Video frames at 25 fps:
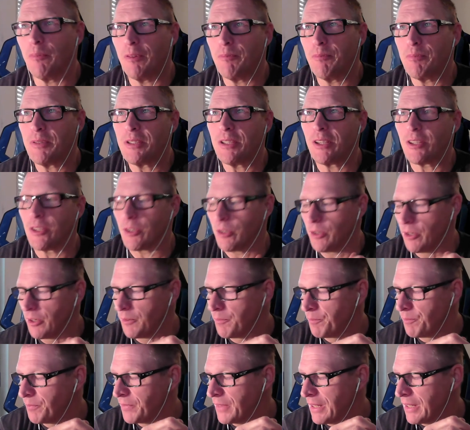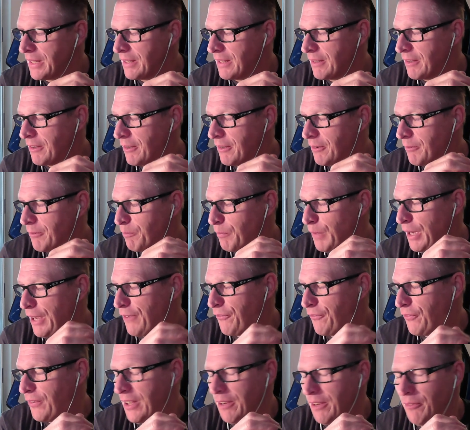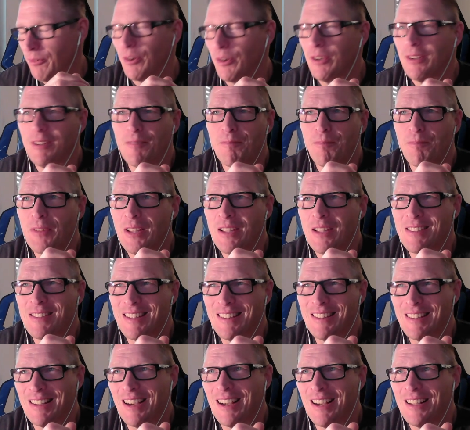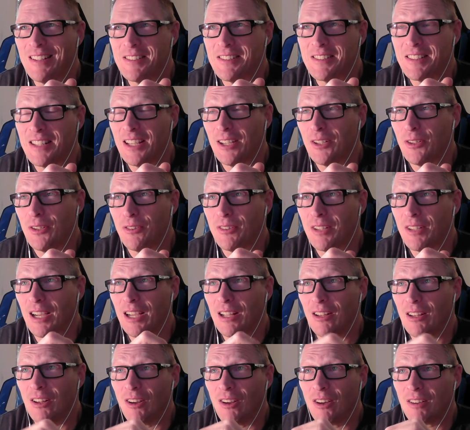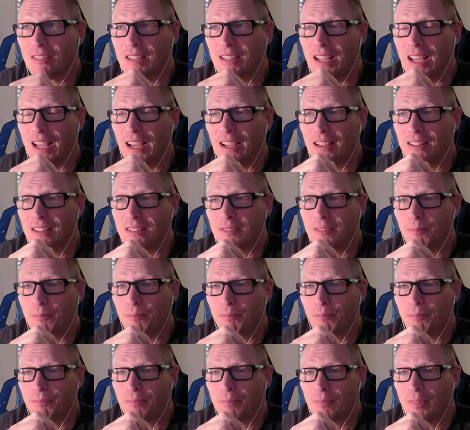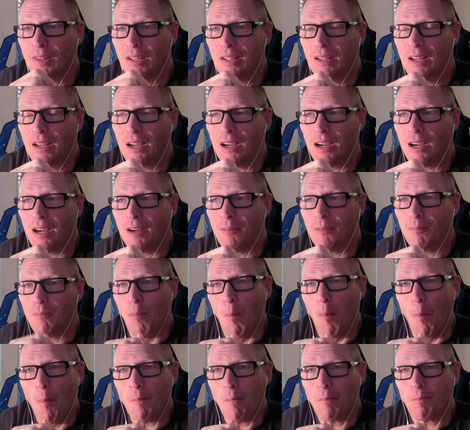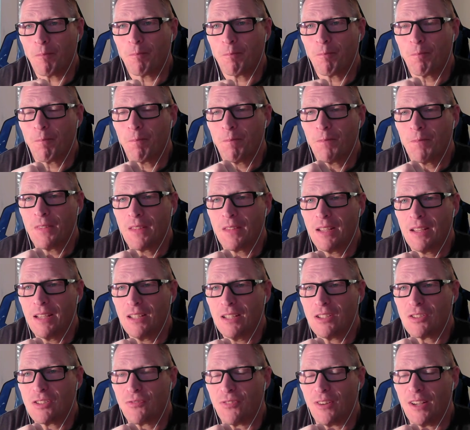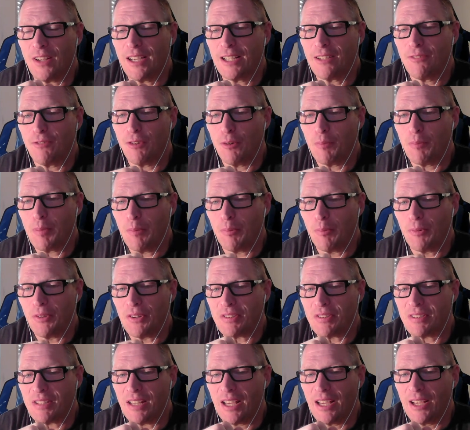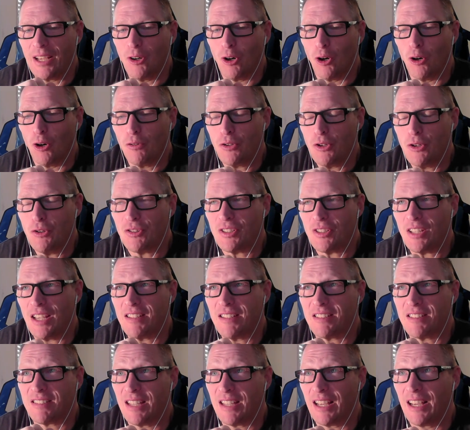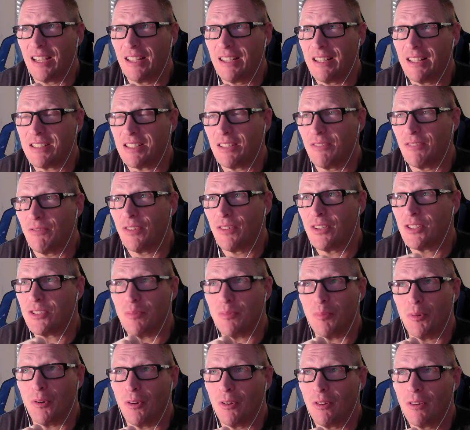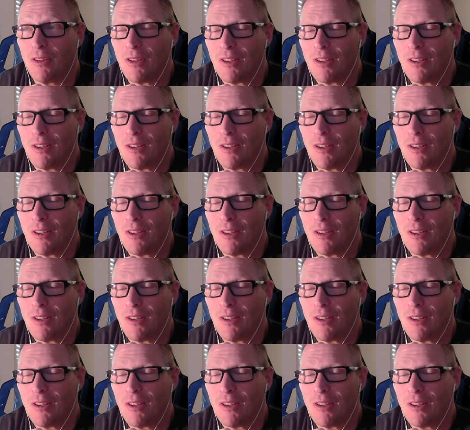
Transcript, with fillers: particular my favorite is the non-standard dialogue tags. Um, it's fine for people to say, oh, if you say said, it's invisible.